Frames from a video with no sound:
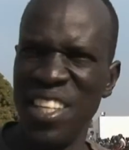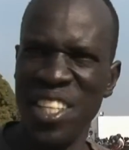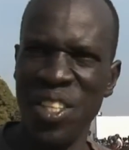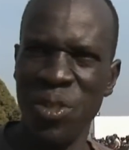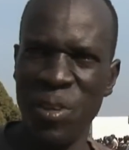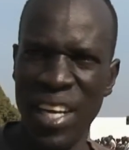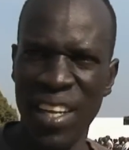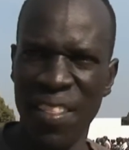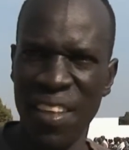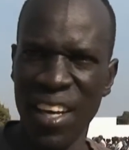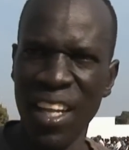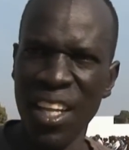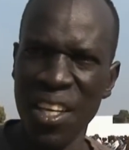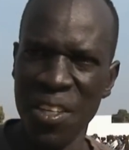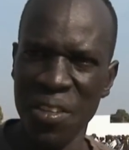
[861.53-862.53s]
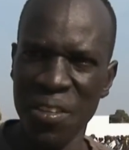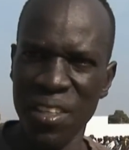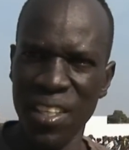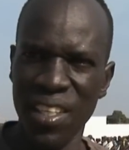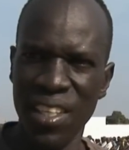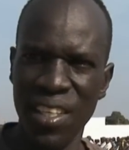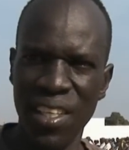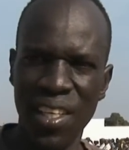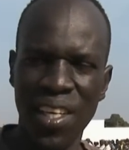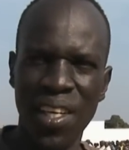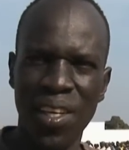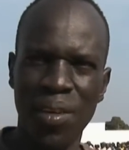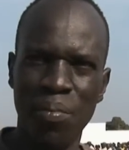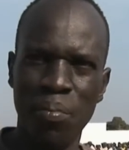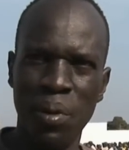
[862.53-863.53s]
cannot do anything alone,
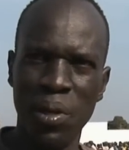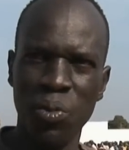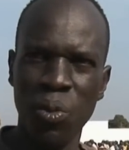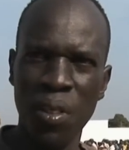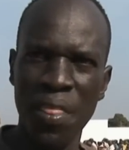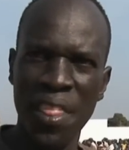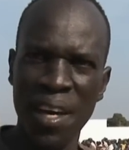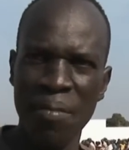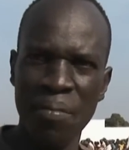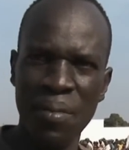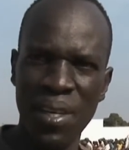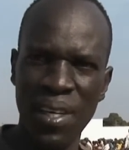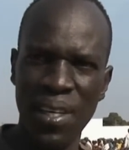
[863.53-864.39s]
but with them,